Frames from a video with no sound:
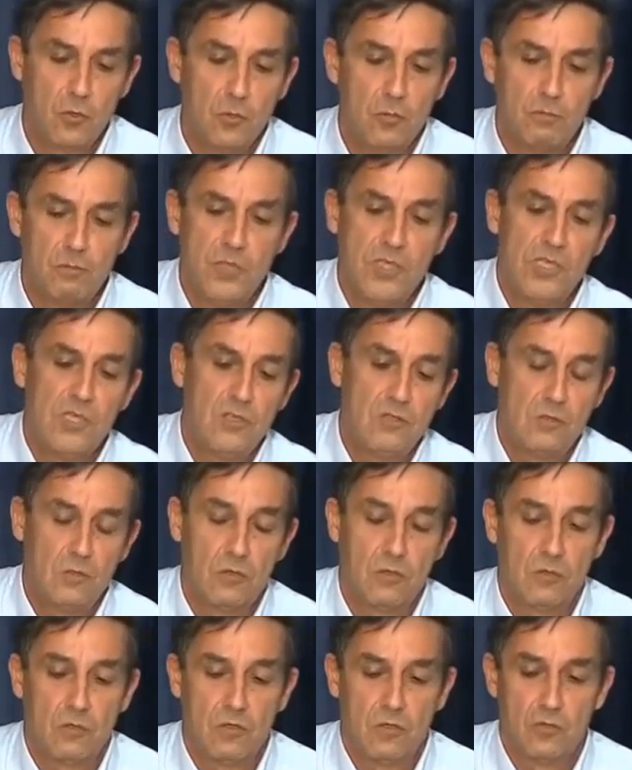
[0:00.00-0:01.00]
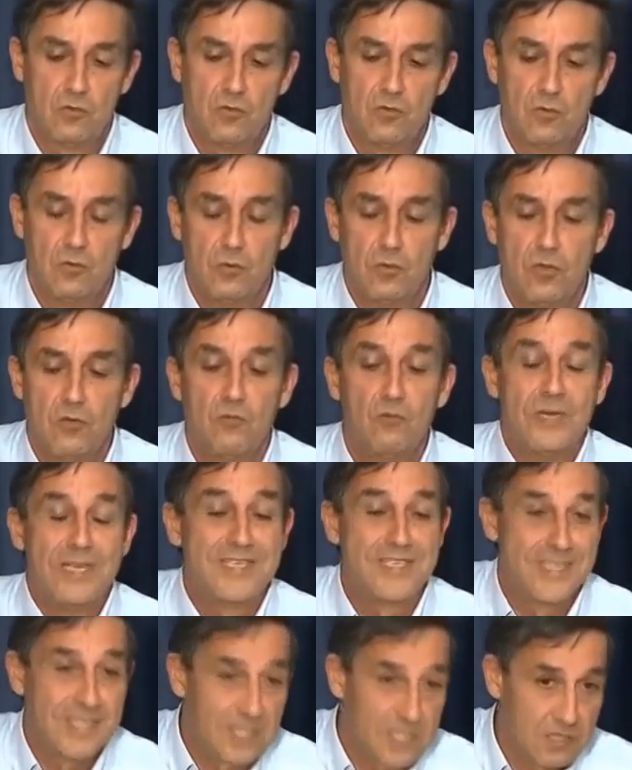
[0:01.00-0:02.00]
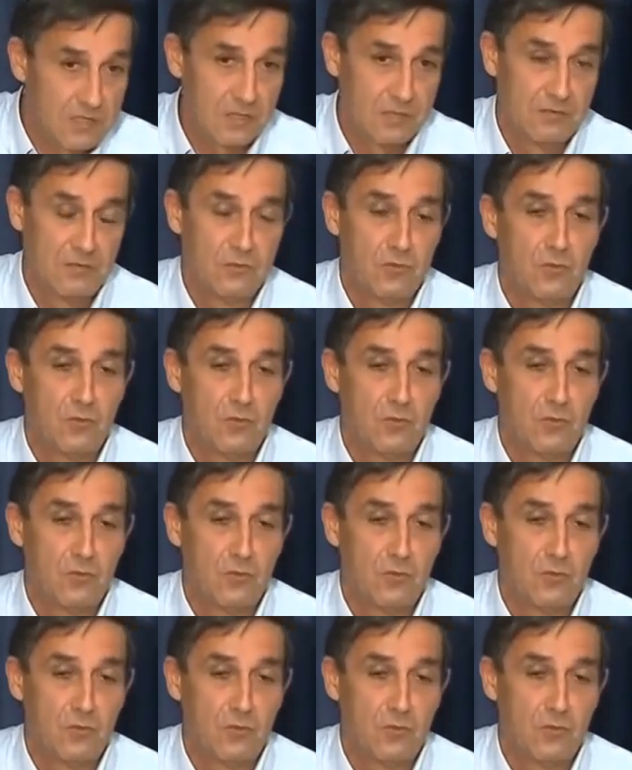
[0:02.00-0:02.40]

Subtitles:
compete or to resist